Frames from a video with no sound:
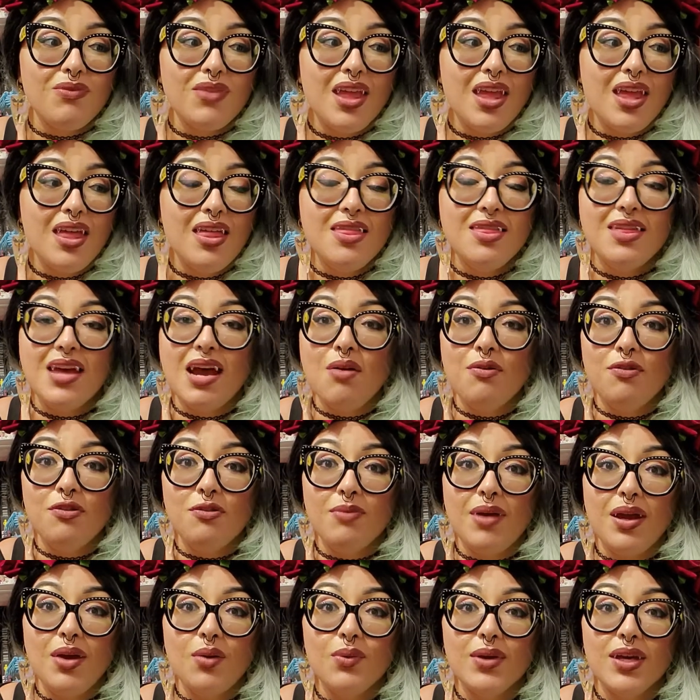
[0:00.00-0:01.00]
That was
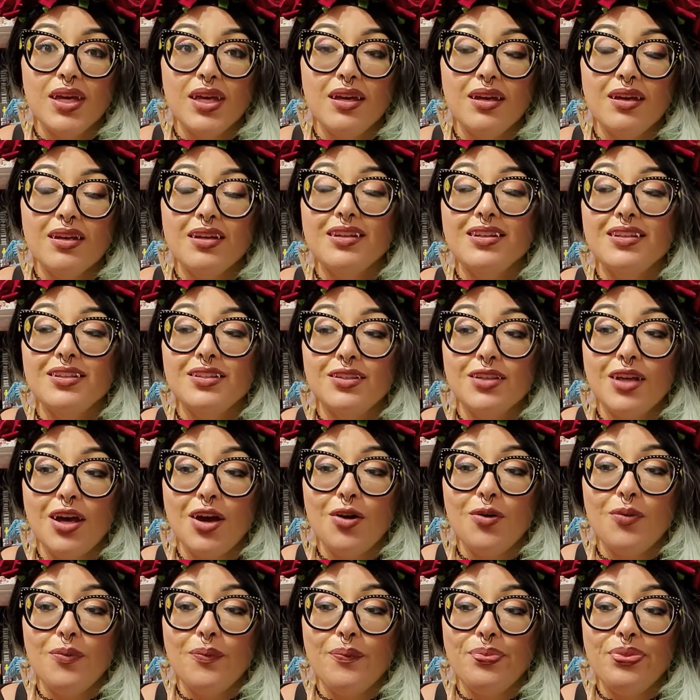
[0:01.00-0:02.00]
my week. So,
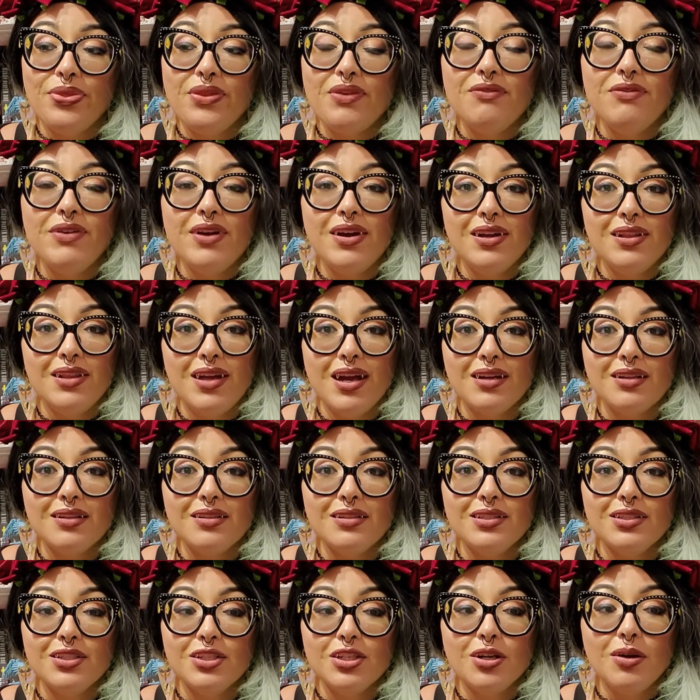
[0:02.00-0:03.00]
very
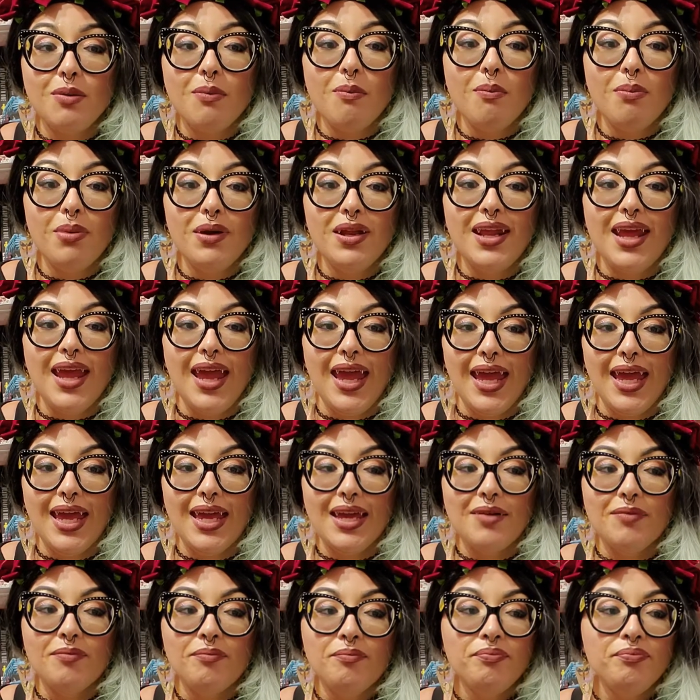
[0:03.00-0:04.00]
lackluster, but hey.